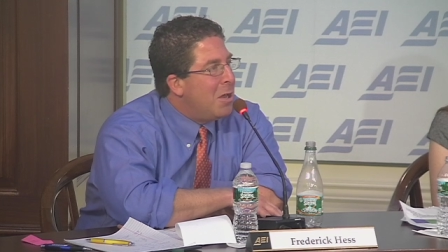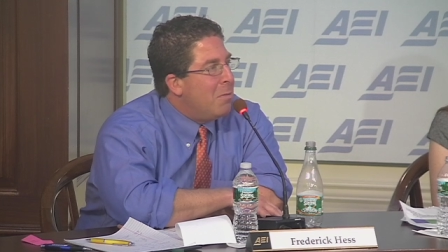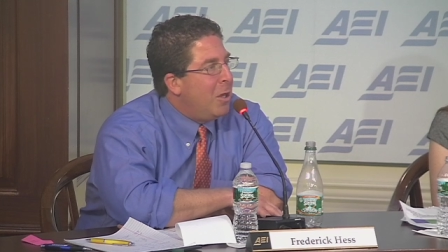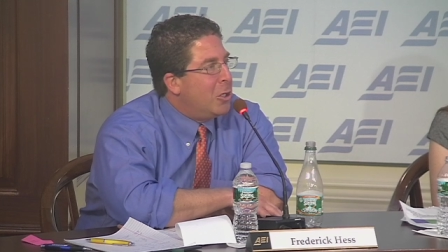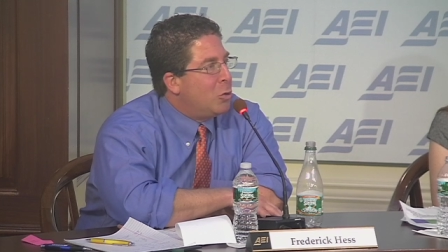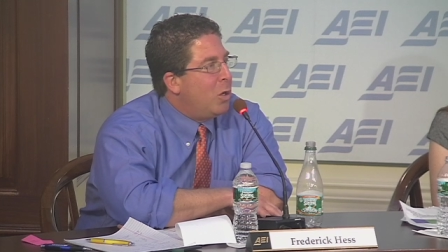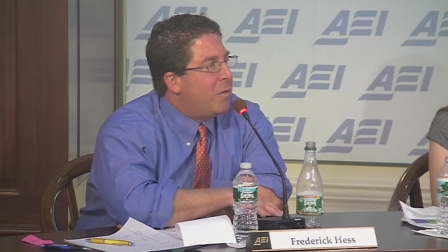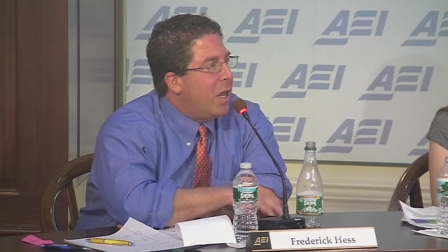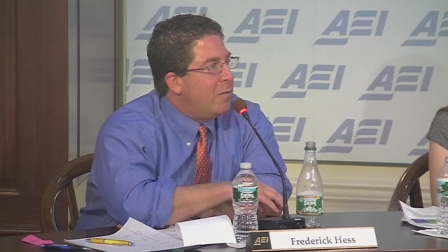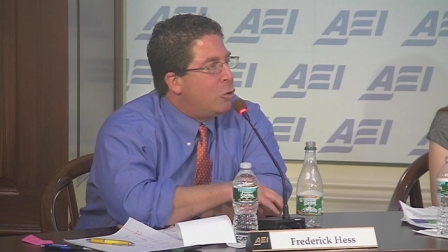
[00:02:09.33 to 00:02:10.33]
because it would
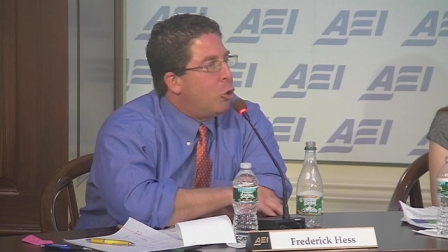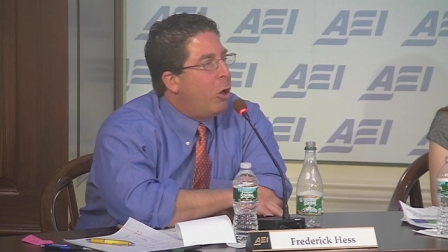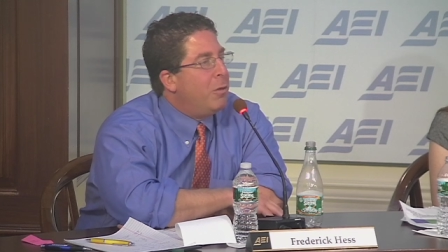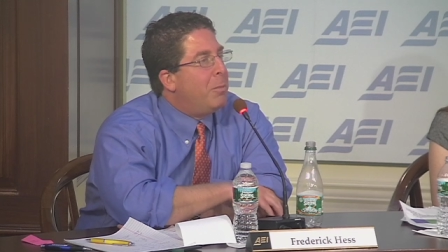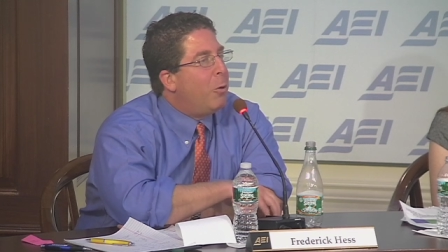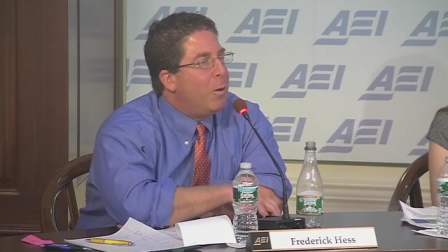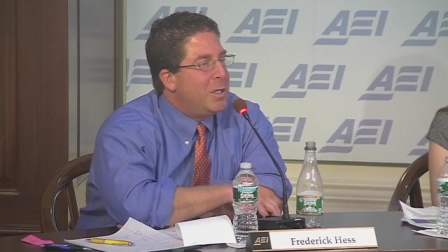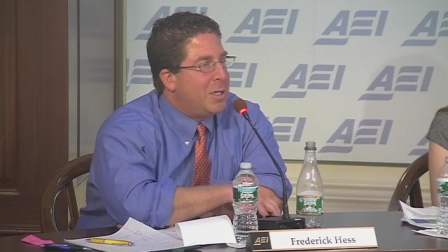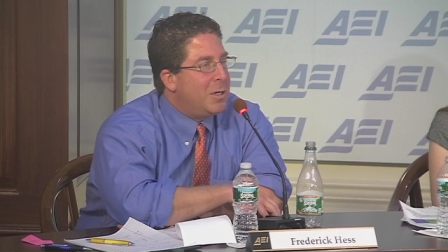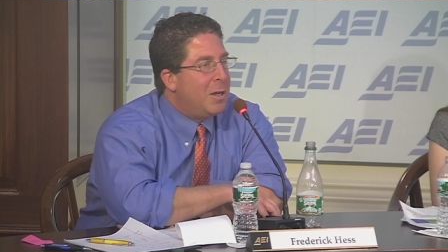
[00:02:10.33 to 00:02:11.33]
have kind of drawn the
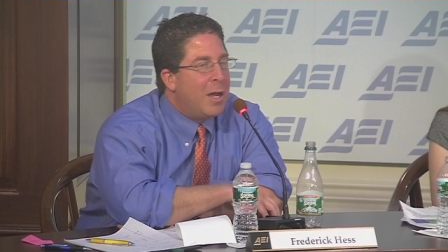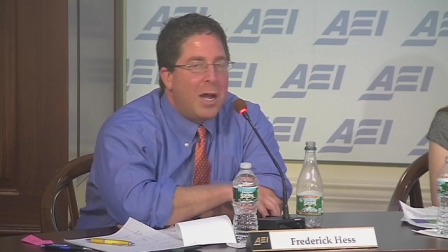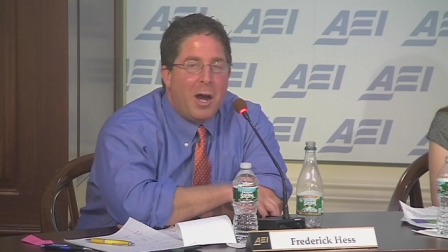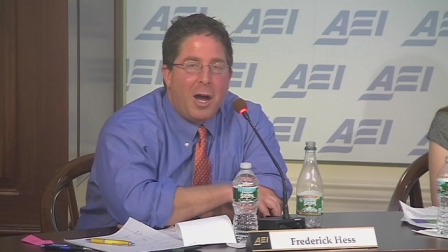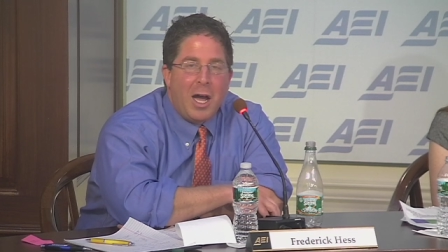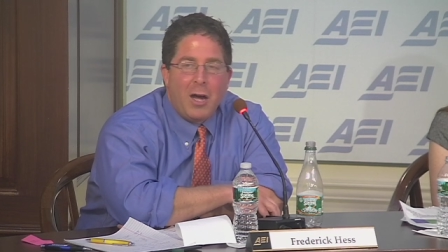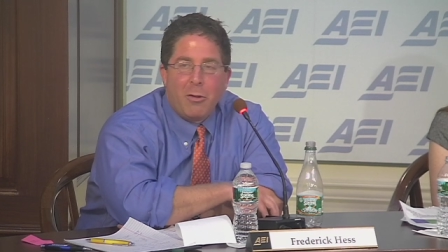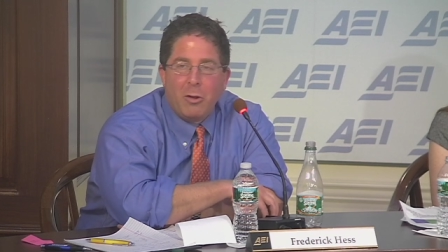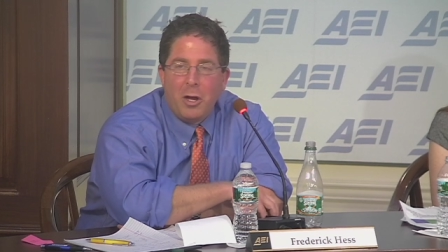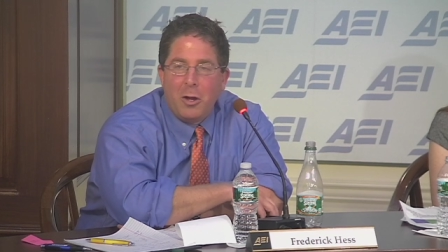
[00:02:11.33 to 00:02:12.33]
poison
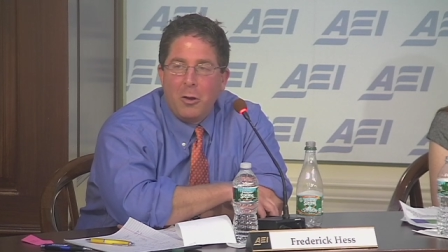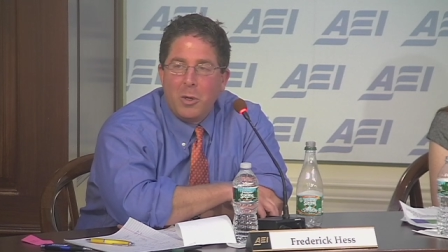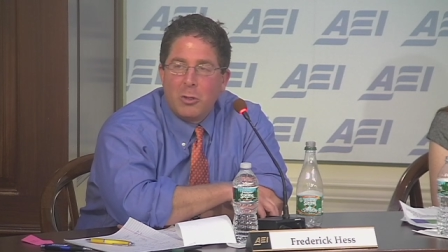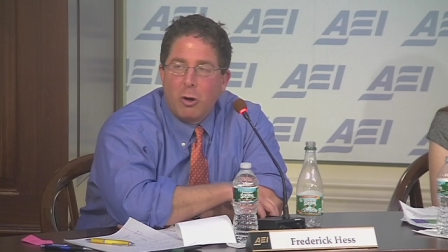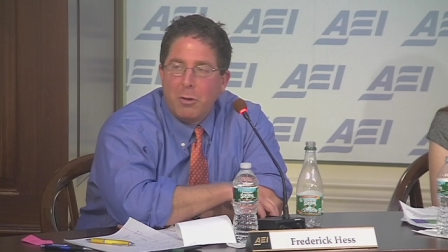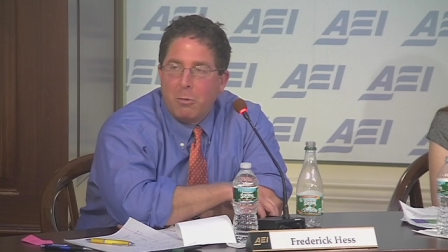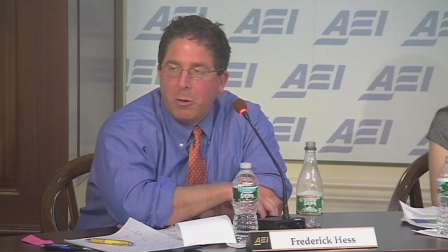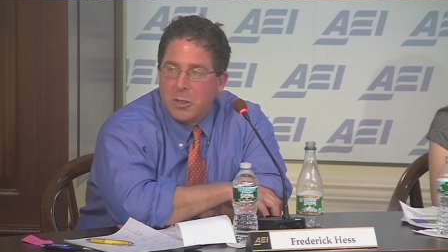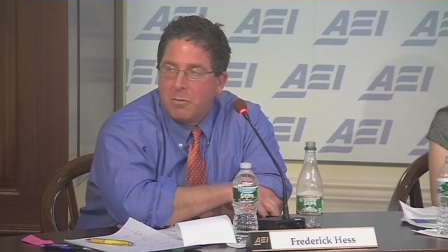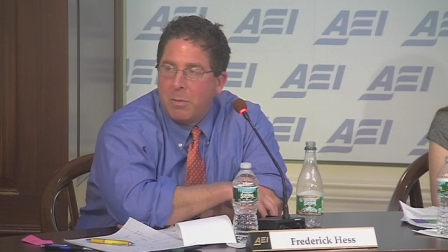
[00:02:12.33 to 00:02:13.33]

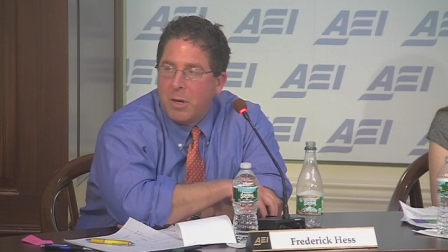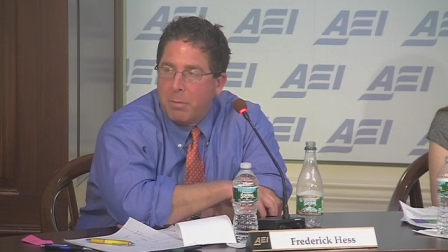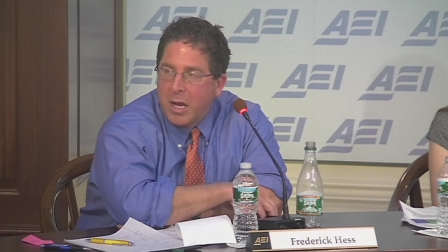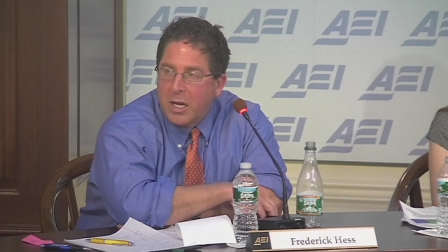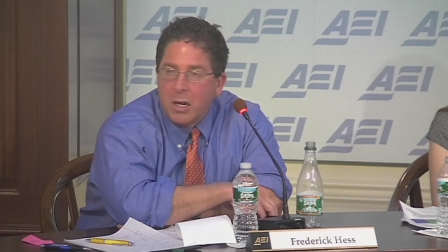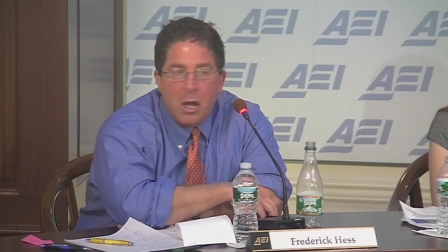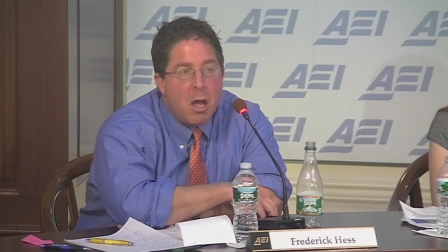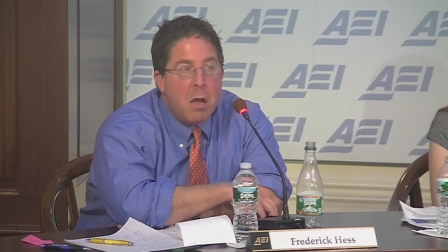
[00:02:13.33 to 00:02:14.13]
from the debate.